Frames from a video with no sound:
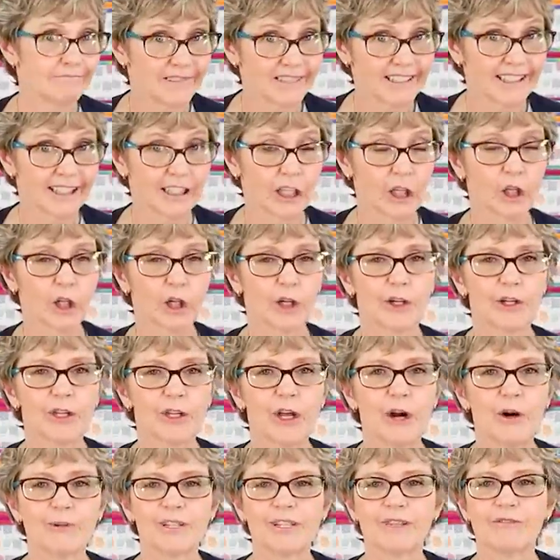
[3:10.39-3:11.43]
didn't learn
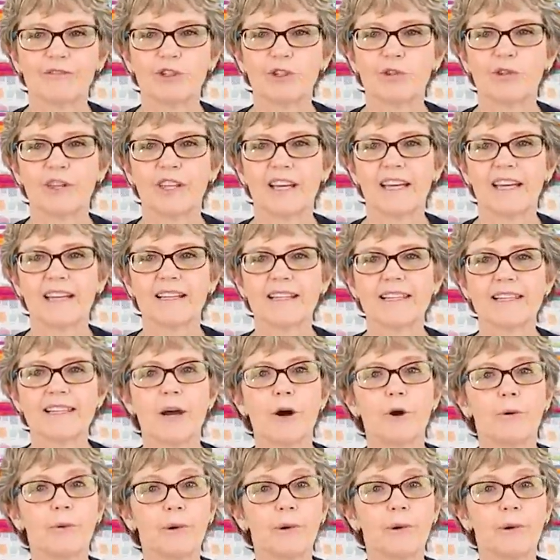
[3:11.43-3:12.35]
those few things,